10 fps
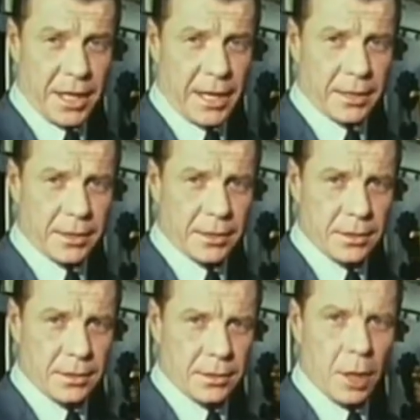contact,
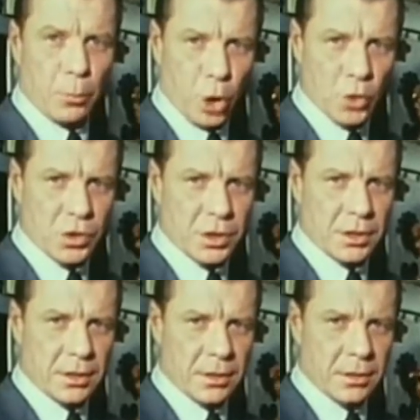approach,
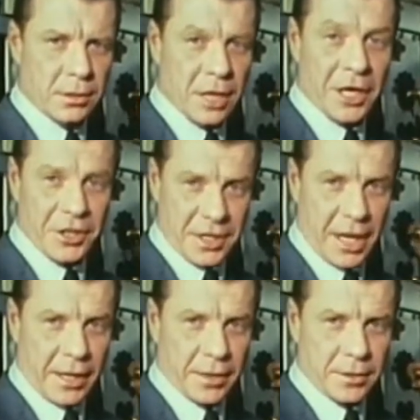and
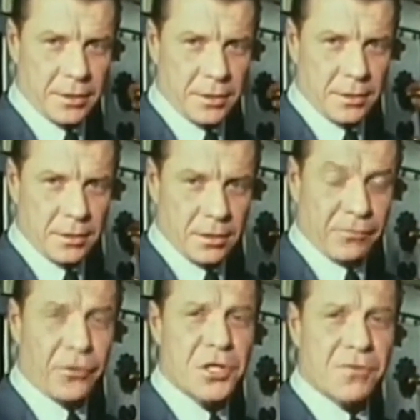attack.
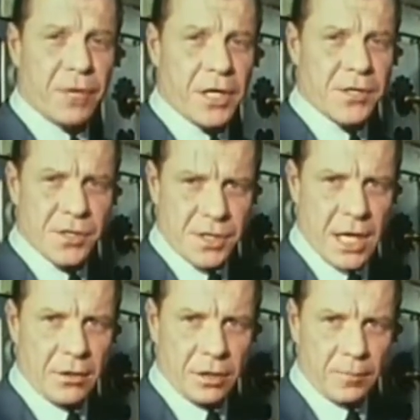The first phase
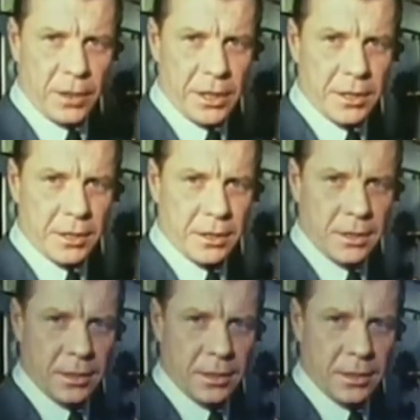is now complete.